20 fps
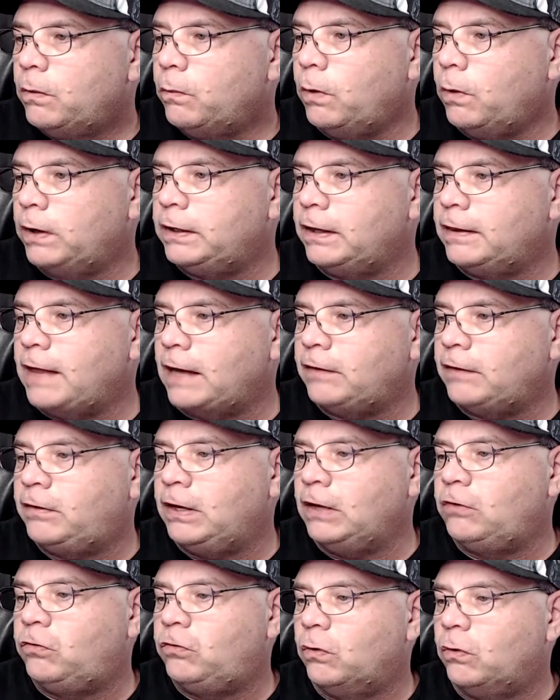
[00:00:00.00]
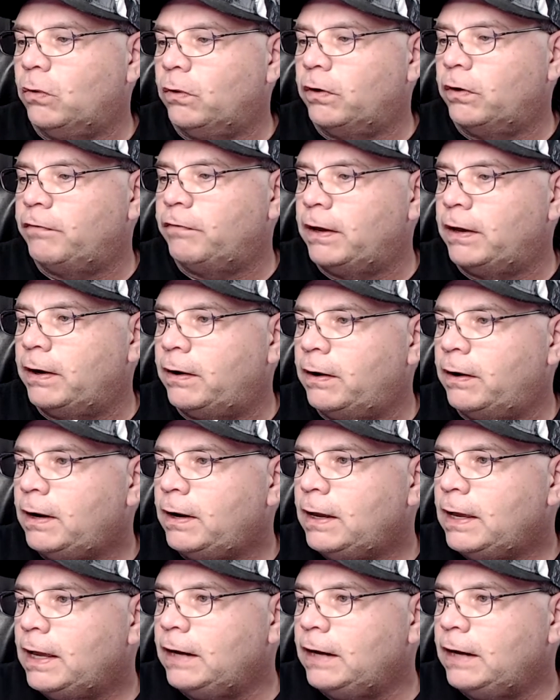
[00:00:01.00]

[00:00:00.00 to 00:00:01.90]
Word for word: What did that teach you, Lord Vader?